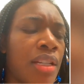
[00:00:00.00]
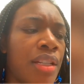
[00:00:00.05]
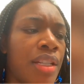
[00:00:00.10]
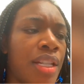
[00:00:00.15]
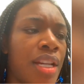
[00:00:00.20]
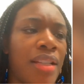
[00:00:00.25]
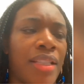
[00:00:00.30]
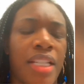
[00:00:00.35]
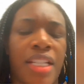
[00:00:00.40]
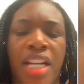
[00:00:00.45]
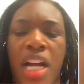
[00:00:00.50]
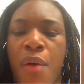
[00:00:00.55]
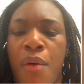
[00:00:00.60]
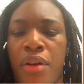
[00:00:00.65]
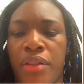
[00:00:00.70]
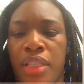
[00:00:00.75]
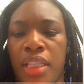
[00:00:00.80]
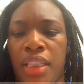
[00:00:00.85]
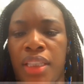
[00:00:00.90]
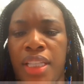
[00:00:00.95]
y'all said y'all
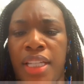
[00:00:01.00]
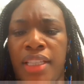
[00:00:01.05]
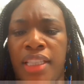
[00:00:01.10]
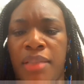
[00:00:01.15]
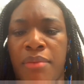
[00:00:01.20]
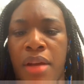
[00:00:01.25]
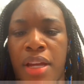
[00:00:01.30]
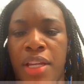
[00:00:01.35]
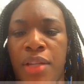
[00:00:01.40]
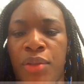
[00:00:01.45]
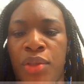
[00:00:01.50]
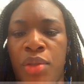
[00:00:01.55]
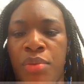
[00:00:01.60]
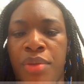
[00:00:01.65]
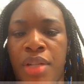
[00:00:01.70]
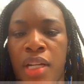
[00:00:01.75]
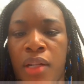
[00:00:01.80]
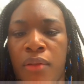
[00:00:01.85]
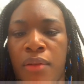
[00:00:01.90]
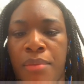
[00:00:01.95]
want the link to my YouTube
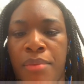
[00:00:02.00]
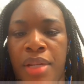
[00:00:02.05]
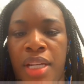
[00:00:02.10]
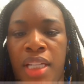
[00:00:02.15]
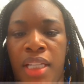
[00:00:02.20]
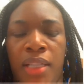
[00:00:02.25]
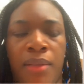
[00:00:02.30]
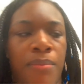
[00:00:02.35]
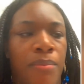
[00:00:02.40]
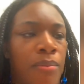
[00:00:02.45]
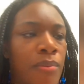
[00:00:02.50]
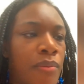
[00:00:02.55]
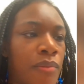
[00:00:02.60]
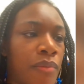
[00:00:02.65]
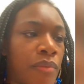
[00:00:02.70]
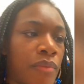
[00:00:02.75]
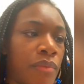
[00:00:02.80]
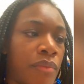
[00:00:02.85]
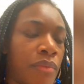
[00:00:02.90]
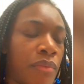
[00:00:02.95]
channel and pin it.
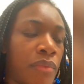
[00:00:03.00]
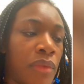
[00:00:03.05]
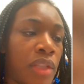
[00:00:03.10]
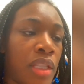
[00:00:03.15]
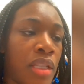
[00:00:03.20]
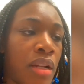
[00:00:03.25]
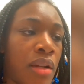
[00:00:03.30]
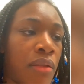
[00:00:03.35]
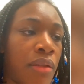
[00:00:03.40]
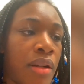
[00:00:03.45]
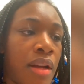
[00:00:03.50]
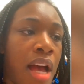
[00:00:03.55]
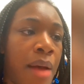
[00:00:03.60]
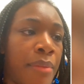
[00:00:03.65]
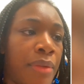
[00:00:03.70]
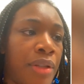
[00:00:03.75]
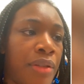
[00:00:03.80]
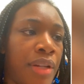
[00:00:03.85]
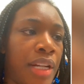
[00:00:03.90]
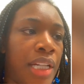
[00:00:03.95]
I don't know how I'm
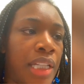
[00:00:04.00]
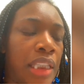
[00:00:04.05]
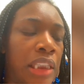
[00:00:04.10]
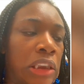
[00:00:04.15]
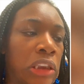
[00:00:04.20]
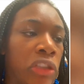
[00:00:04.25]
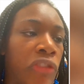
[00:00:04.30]
gonna do that.